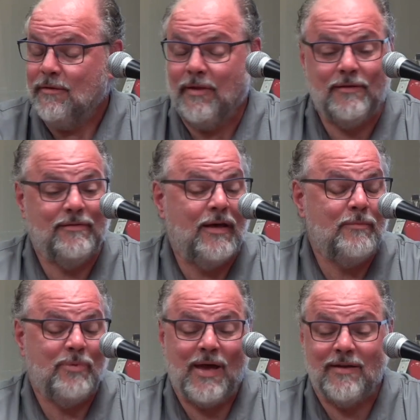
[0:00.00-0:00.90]
let
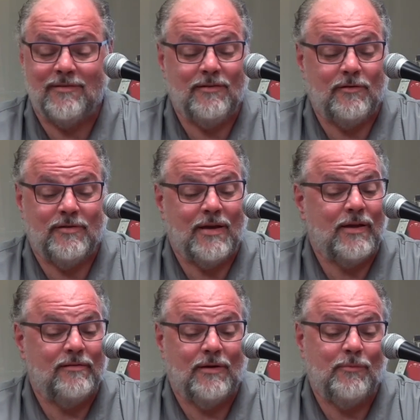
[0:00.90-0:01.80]
time pass and you check
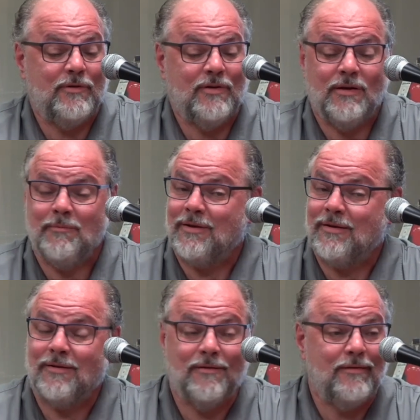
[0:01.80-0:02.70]
it time to time,
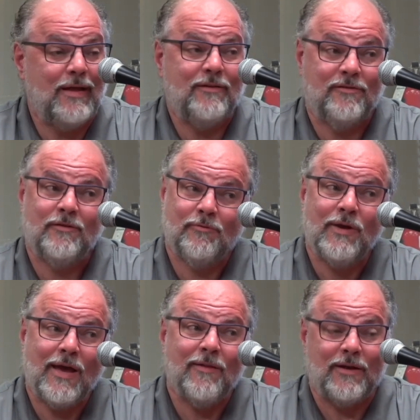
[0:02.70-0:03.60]
and that's just
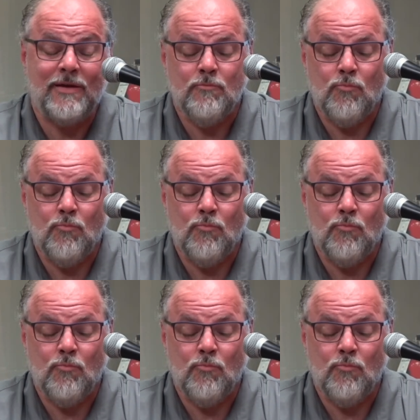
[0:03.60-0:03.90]
reality.